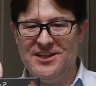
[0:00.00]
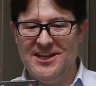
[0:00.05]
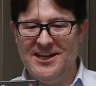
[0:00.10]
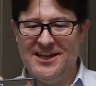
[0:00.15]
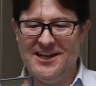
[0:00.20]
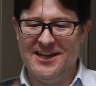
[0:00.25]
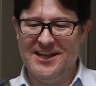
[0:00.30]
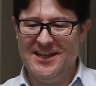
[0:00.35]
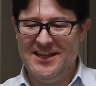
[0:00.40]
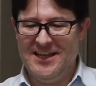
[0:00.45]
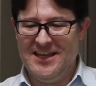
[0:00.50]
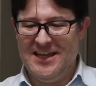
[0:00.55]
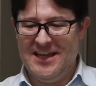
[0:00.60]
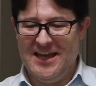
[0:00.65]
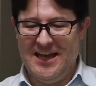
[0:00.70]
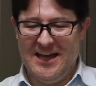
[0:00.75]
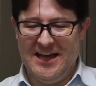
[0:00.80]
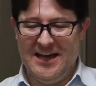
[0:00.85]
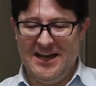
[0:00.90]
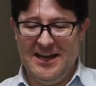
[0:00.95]
yen,
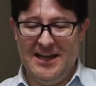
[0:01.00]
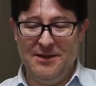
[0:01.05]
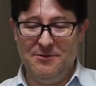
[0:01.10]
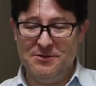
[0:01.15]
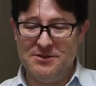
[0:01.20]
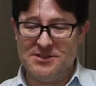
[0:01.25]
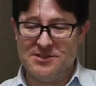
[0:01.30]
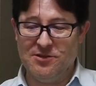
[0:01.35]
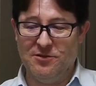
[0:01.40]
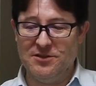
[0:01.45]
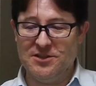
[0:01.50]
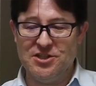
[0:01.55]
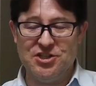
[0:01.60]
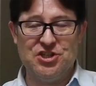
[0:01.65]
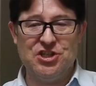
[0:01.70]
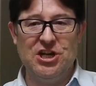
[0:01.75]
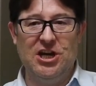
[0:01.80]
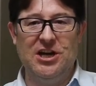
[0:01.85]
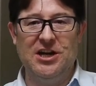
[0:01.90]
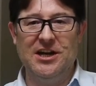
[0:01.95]
and it was sold as
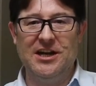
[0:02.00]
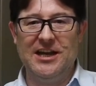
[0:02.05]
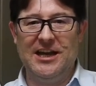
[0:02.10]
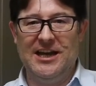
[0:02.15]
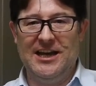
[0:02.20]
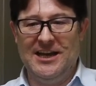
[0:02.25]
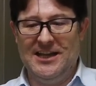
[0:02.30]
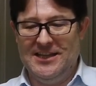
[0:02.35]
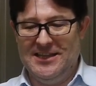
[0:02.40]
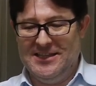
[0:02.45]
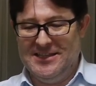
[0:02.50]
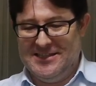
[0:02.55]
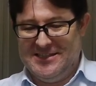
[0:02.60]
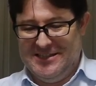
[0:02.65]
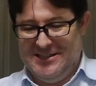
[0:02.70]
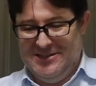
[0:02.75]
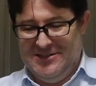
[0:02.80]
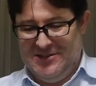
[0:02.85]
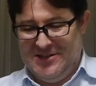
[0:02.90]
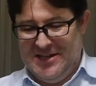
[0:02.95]
junk, and
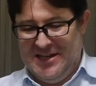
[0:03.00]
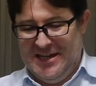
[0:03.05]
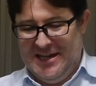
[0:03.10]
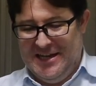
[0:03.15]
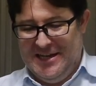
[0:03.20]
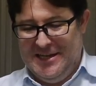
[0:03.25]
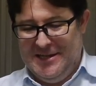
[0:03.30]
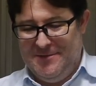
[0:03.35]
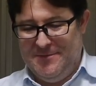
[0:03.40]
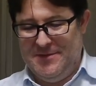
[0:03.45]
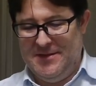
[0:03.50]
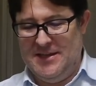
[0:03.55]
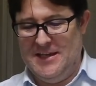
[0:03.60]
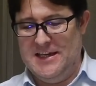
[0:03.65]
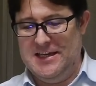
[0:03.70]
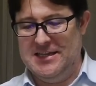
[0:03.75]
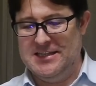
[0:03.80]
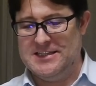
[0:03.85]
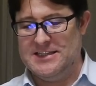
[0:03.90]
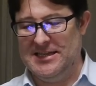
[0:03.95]
looking at it,
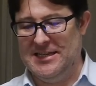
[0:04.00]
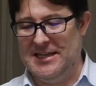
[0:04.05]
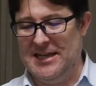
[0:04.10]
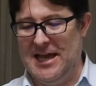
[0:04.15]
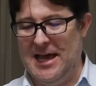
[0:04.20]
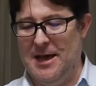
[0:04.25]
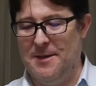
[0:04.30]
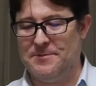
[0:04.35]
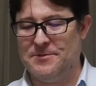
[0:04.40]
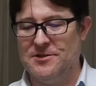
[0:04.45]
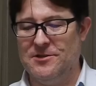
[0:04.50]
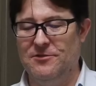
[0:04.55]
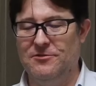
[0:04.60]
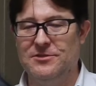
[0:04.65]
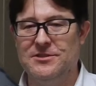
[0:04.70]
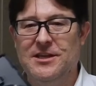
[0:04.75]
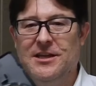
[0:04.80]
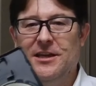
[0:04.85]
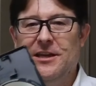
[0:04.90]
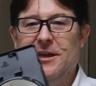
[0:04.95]
it is in
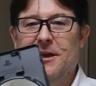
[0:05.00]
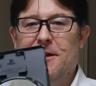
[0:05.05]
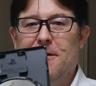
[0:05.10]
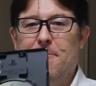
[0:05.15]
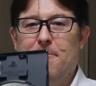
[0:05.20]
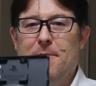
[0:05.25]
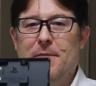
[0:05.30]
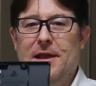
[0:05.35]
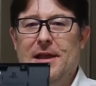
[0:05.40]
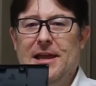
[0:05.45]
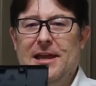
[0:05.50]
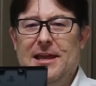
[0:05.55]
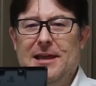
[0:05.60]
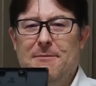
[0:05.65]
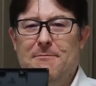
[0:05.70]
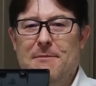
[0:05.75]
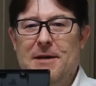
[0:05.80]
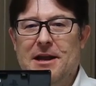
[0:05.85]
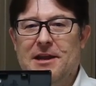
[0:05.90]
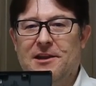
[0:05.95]
absolute
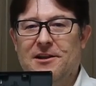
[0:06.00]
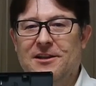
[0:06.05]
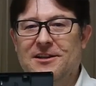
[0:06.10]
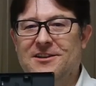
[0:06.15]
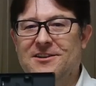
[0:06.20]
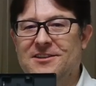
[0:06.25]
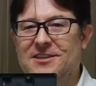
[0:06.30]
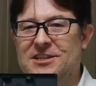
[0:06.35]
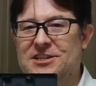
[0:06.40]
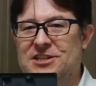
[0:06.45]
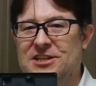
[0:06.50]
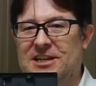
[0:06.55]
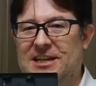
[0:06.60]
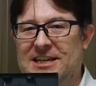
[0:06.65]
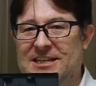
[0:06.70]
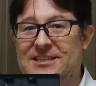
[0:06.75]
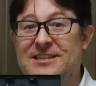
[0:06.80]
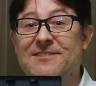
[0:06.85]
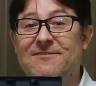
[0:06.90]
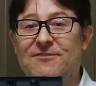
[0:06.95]
immaculate condition.
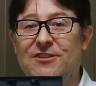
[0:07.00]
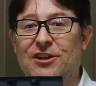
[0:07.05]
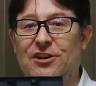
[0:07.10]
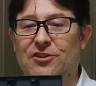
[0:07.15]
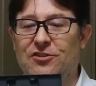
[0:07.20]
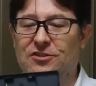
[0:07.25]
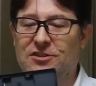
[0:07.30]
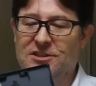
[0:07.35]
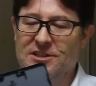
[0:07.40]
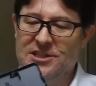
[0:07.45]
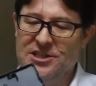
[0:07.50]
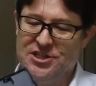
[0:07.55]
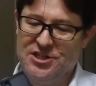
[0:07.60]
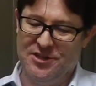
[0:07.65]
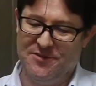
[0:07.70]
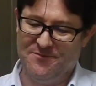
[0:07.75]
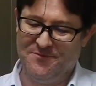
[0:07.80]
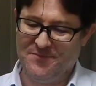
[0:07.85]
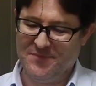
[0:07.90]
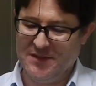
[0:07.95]
It's in really good
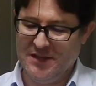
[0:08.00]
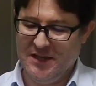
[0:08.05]
condition.